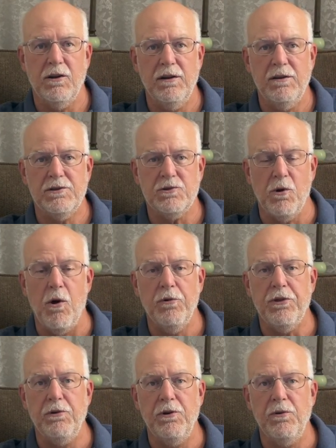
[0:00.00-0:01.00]
scroll
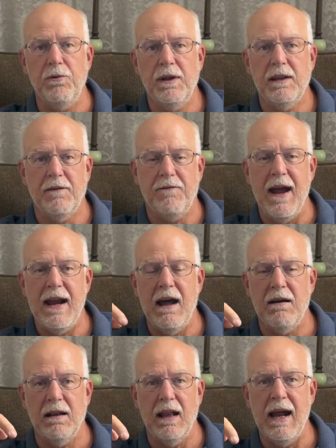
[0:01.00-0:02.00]
through to find
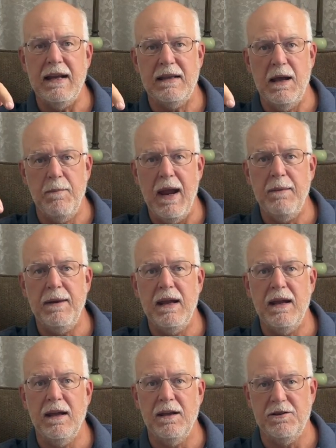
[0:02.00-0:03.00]
out a light that
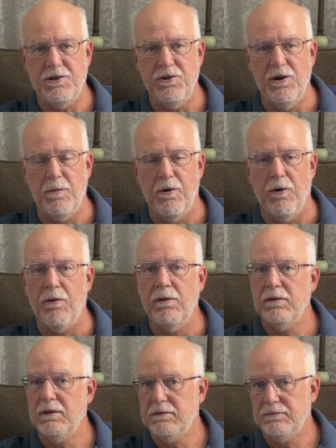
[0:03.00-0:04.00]
maybe is suitable
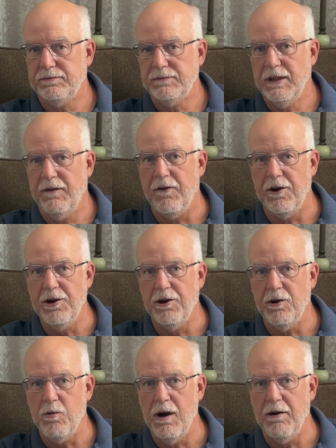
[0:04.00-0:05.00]
for your
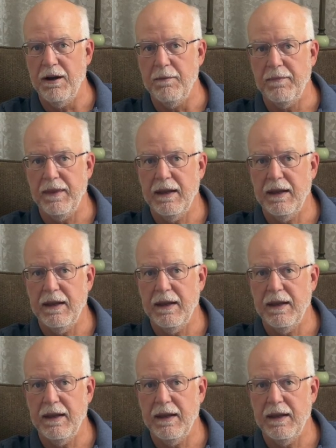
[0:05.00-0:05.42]
aquarium